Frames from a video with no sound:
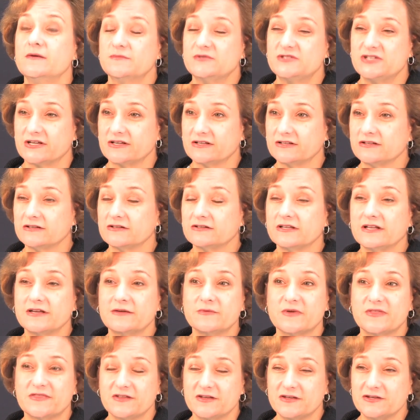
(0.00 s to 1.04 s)
particularly
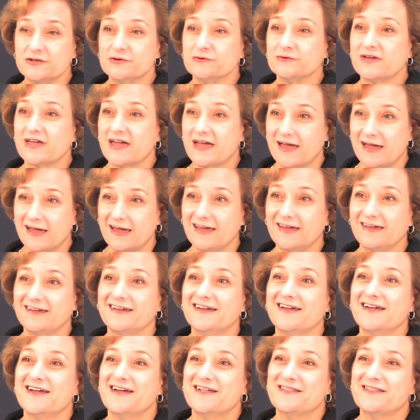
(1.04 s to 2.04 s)
with the UK.